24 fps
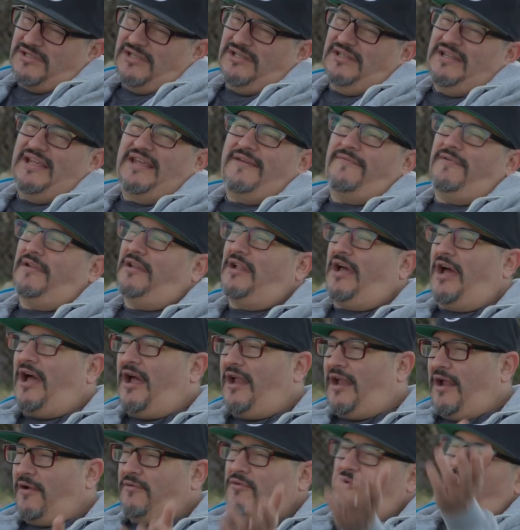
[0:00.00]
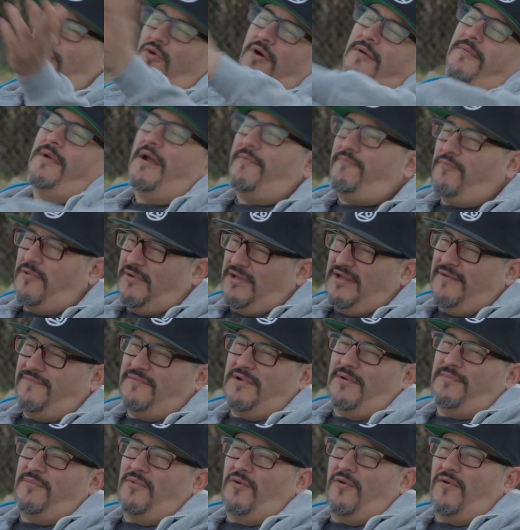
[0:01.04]
leave a lot. I'd go up. I lived
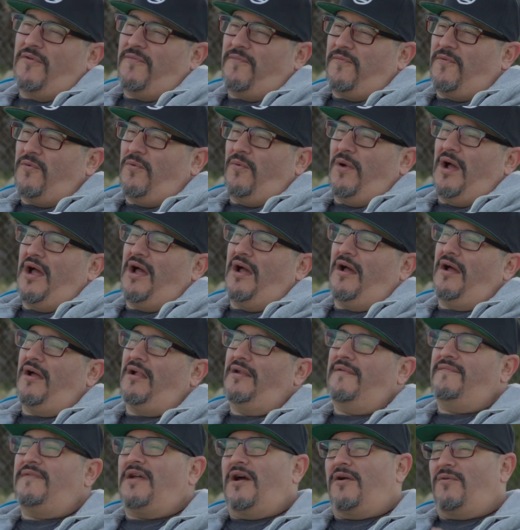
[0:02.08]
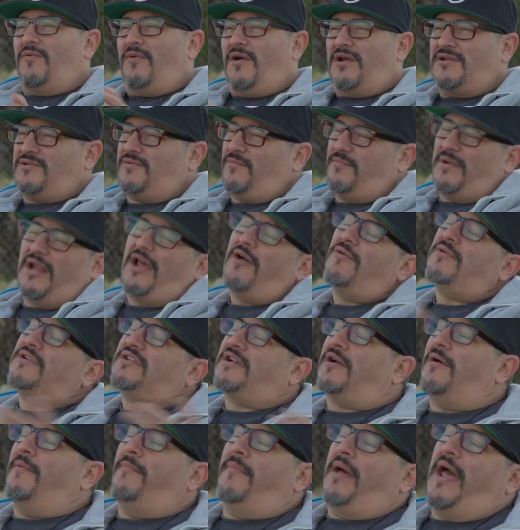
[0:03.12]
up north for a while. I lived down in Roswell, but I always
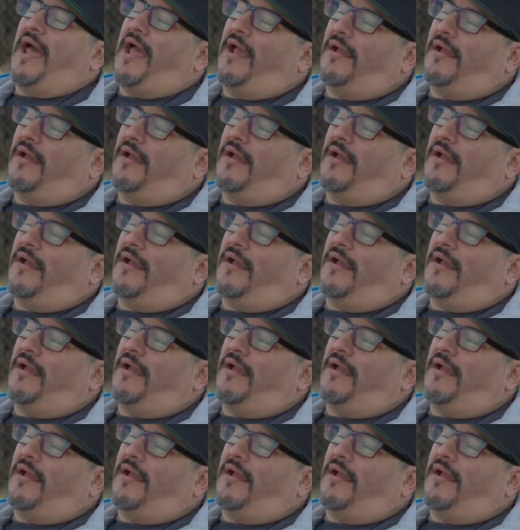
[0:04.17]
come back.